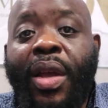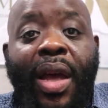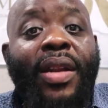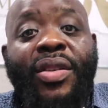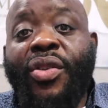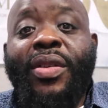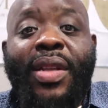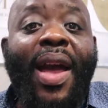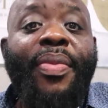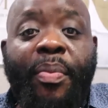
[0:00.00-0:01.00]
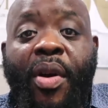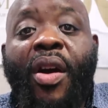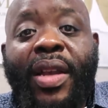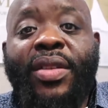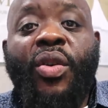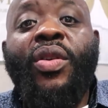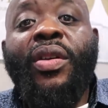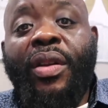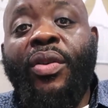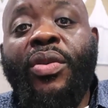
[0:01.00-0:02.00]
at a certain time the park is going to
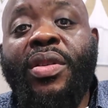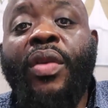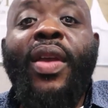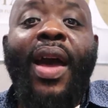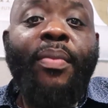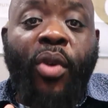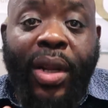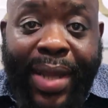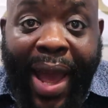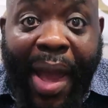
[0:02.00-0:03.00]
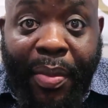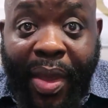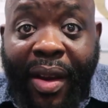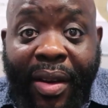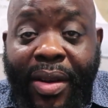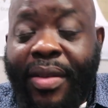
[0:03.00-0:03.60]
close. If we had more time there,